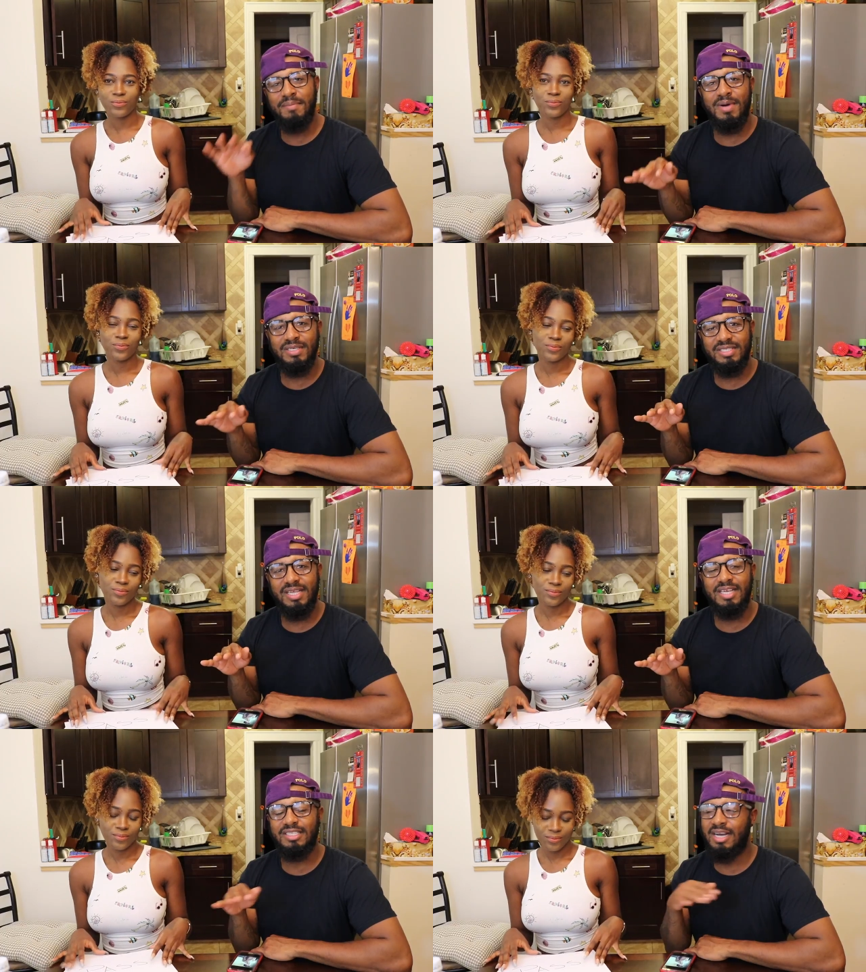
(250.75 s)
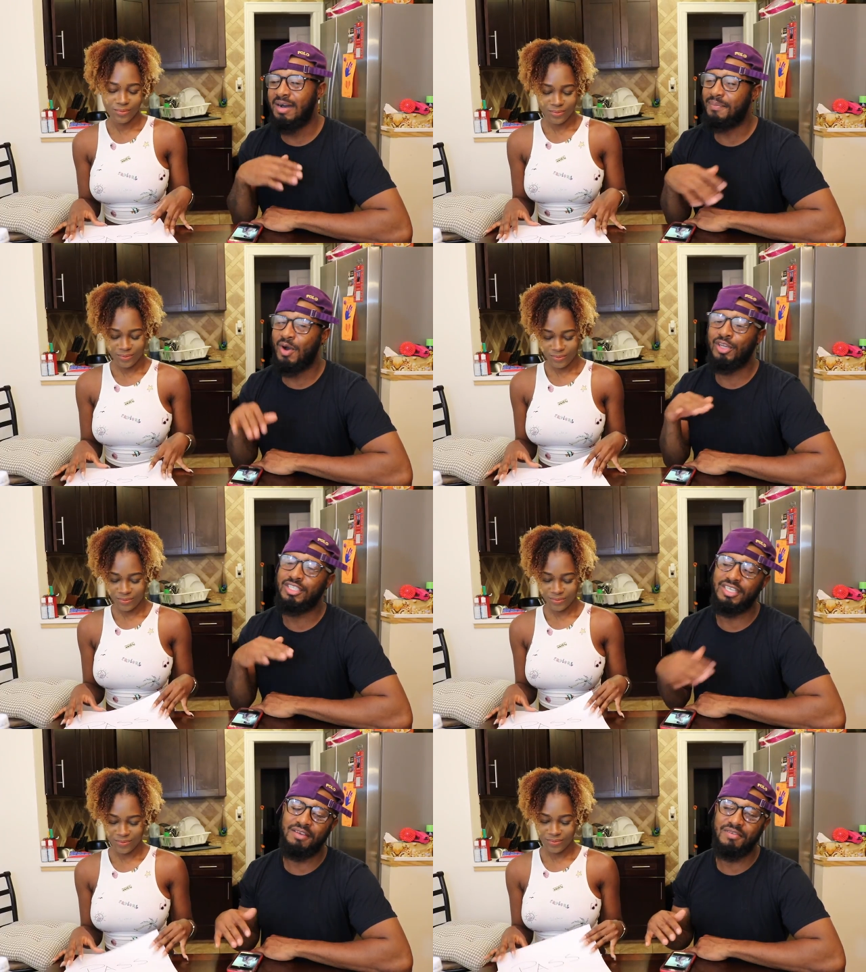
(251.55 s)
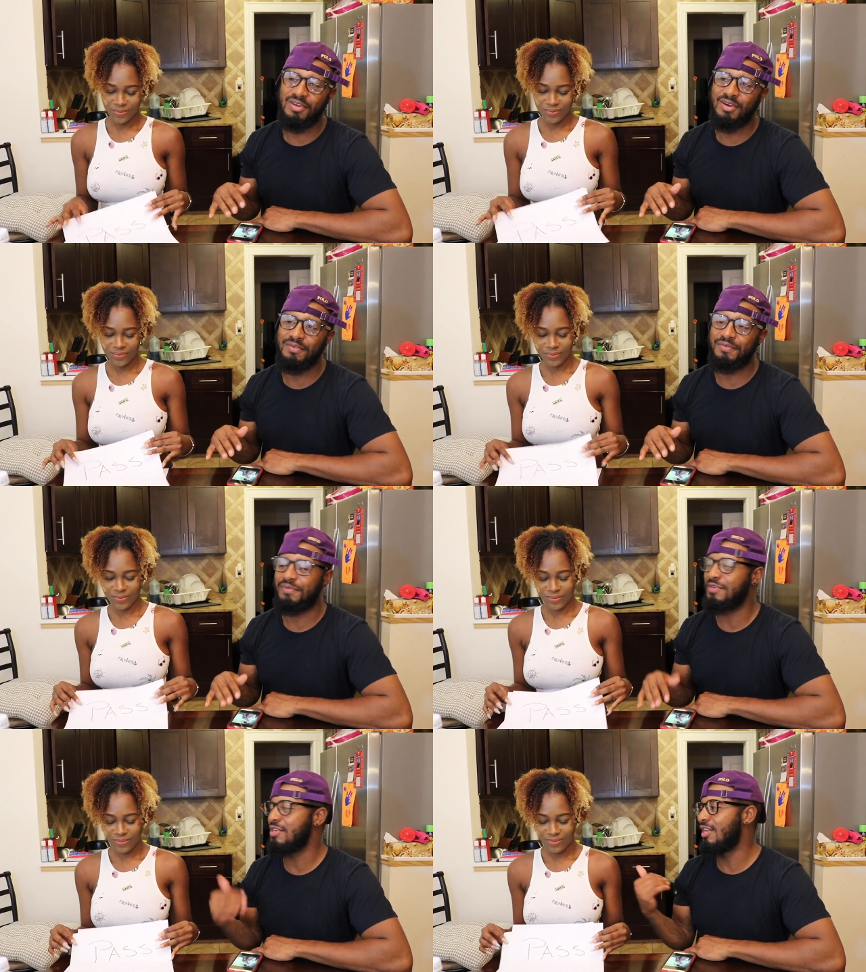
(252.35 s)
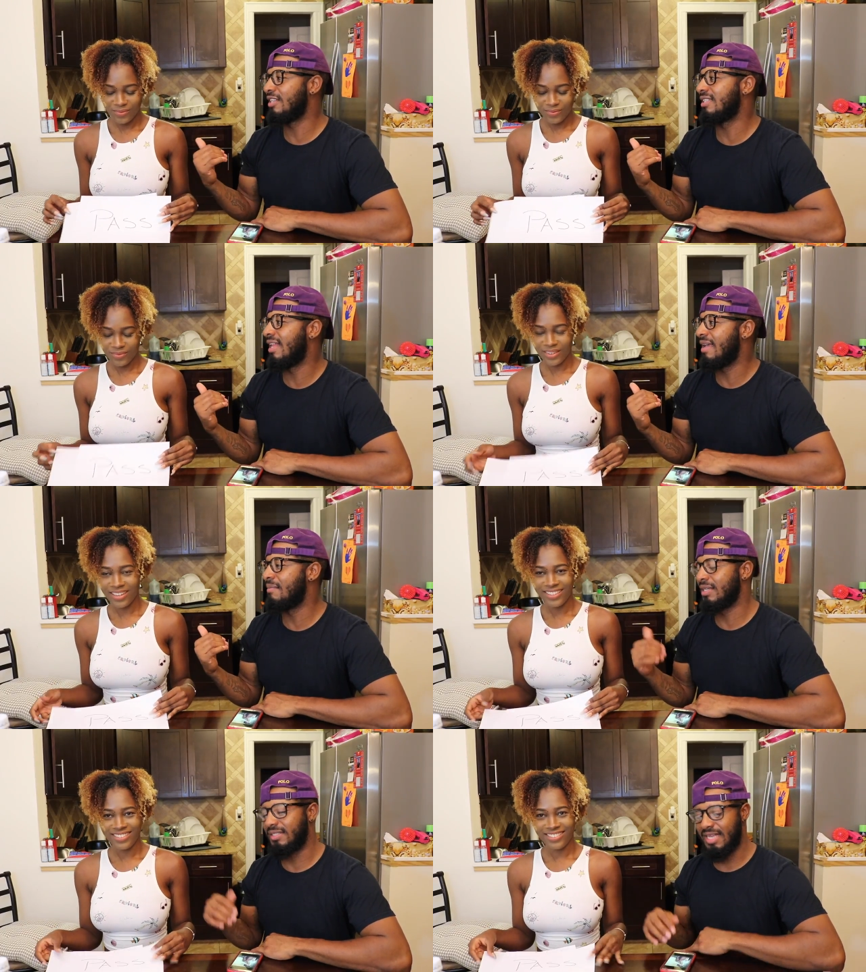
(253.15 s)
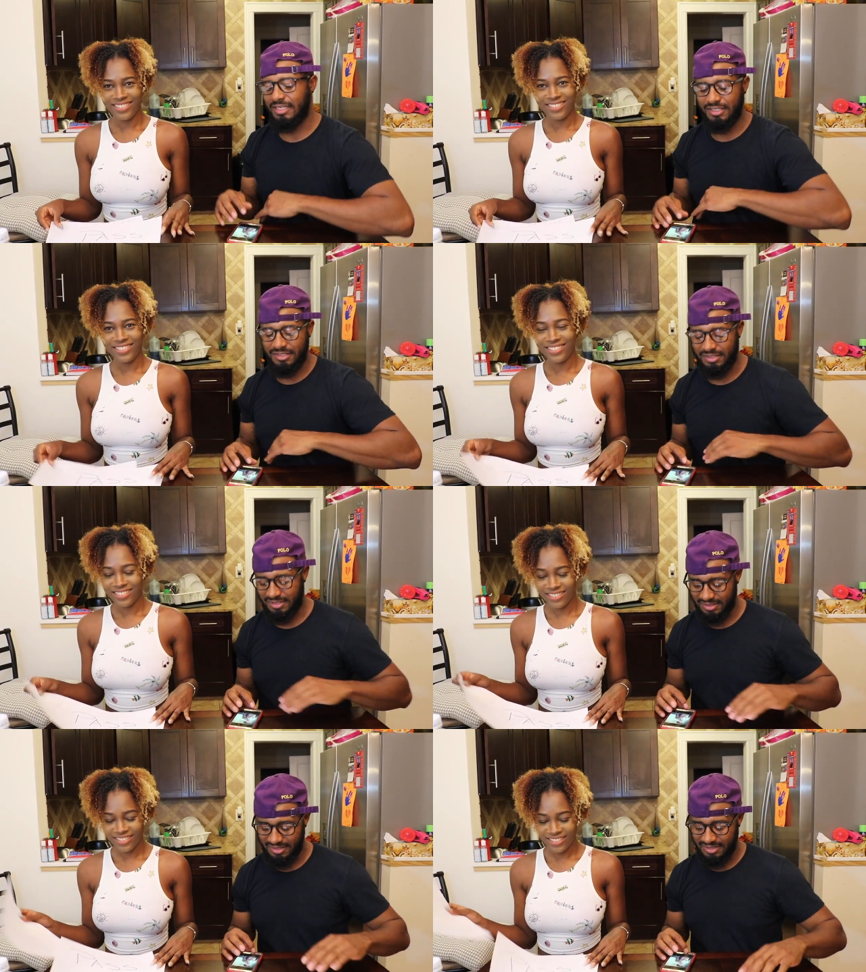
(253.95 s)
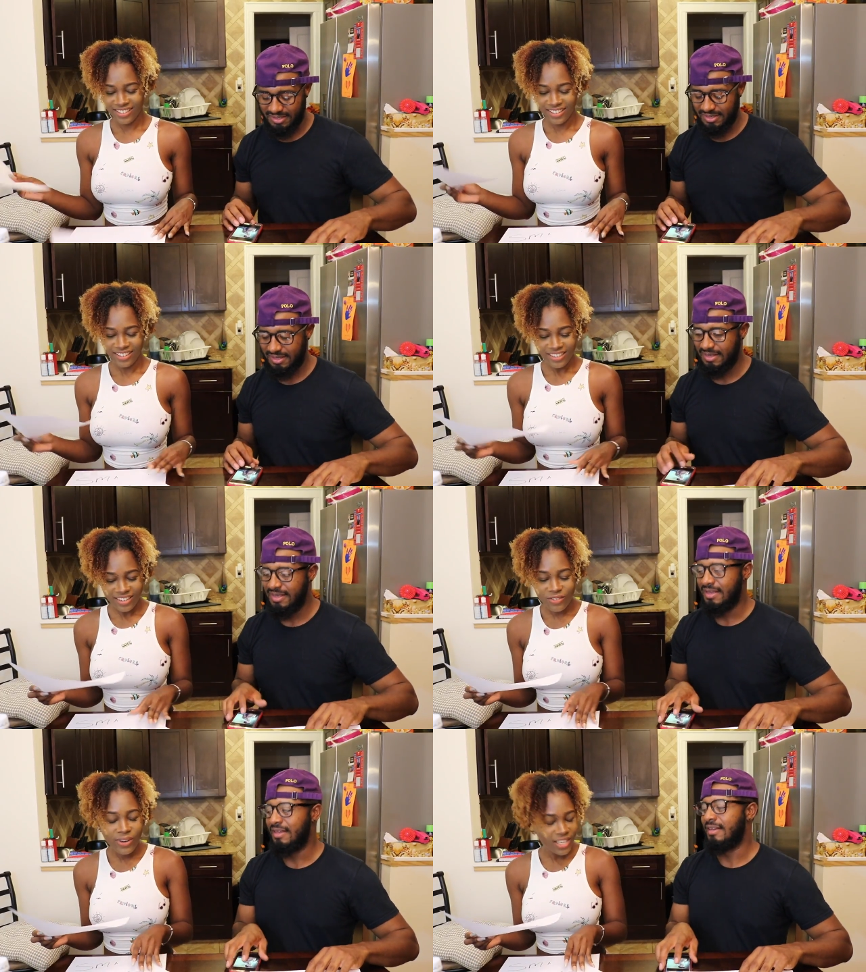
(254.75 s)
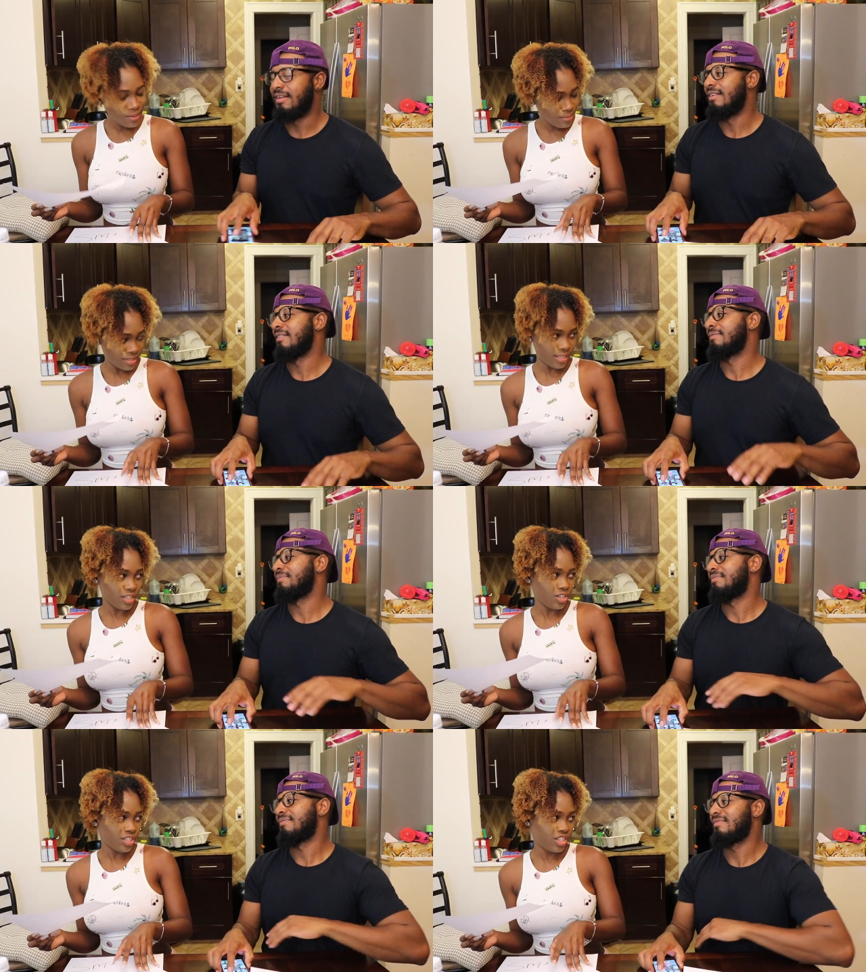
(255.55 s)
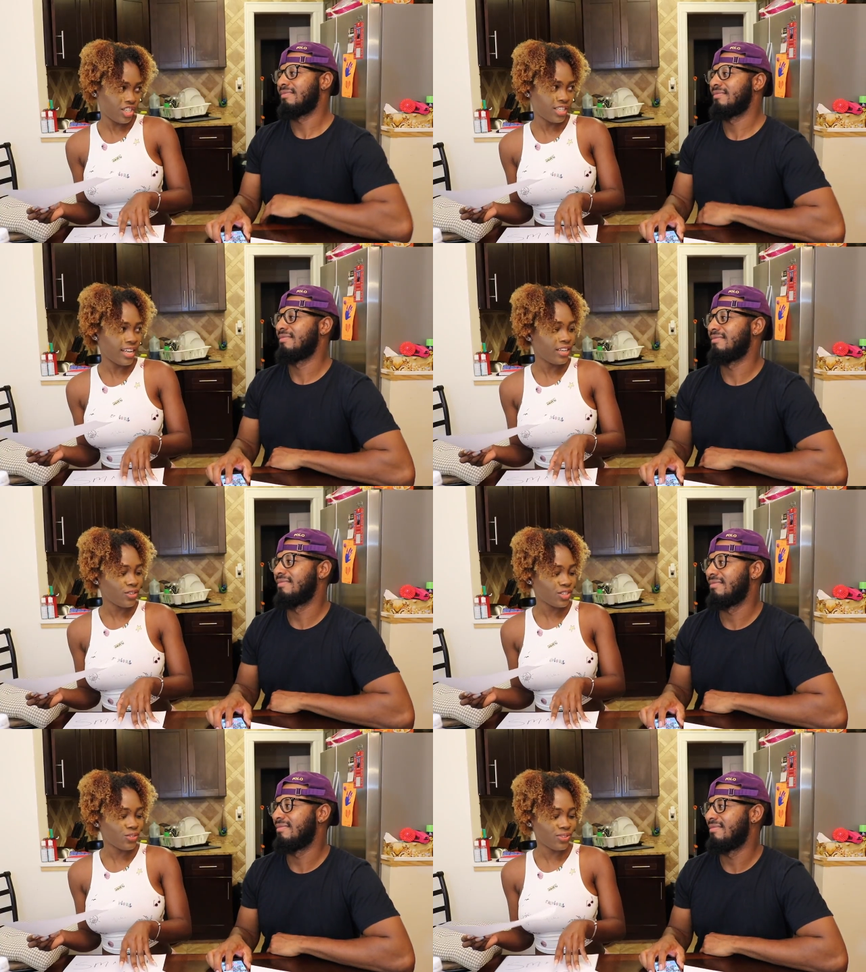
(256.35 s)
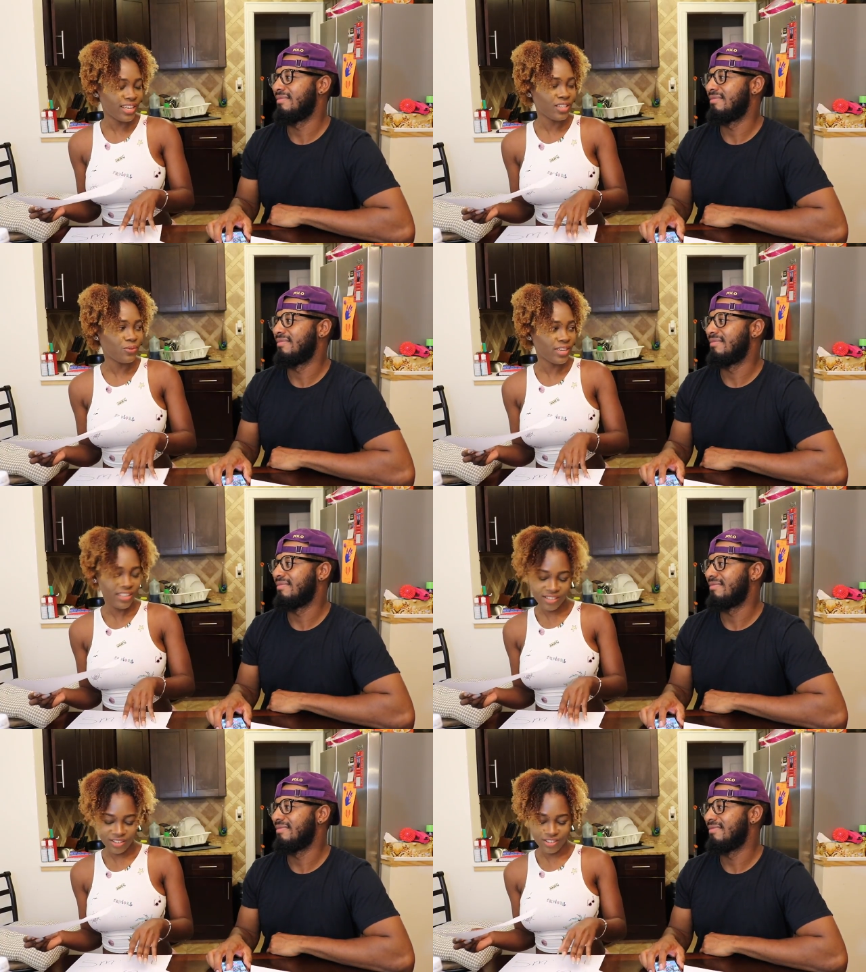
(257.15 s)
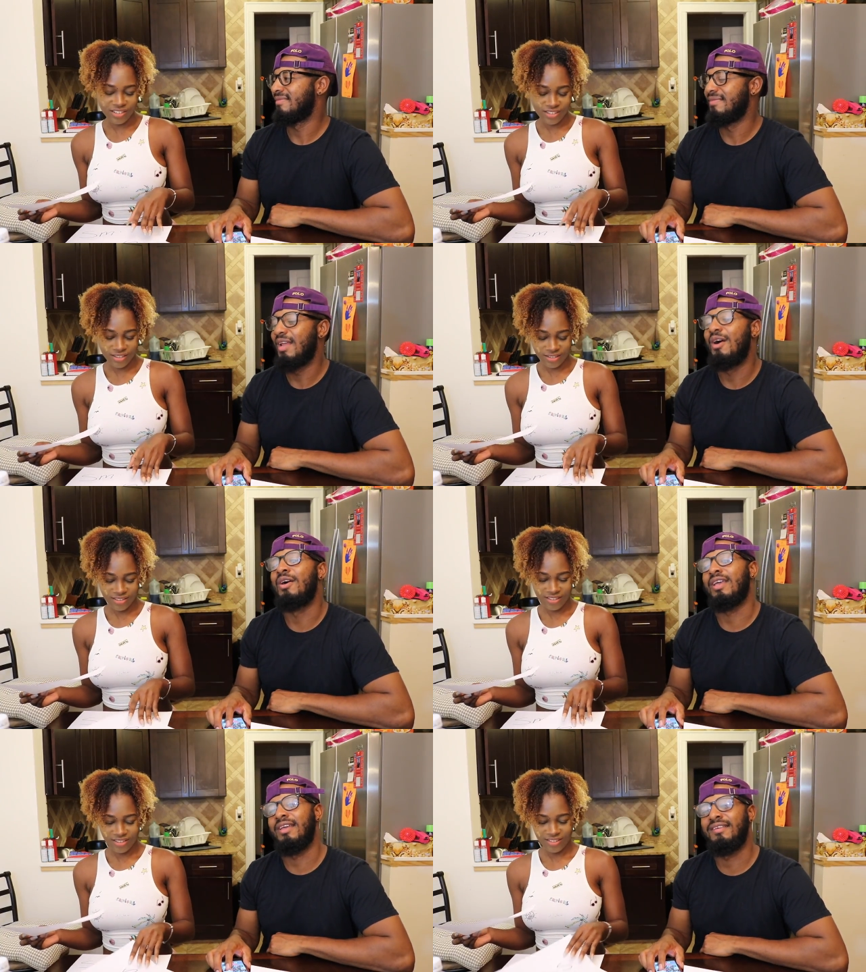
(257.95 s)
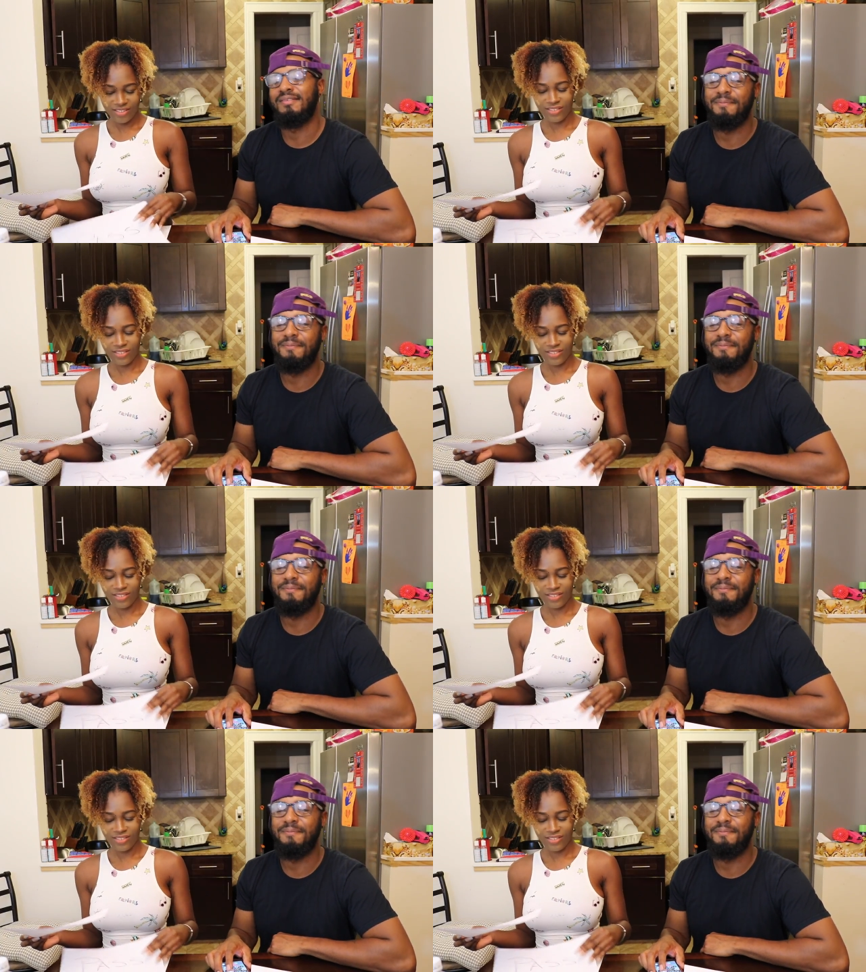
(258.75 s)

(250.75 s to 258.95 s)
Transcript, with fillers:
Speaker 1: the mustache up or shave it off. She doesn't like mustaches.
Speaker 2: No, I like mustaches. It's just that I just don't like the way his looks. Okay.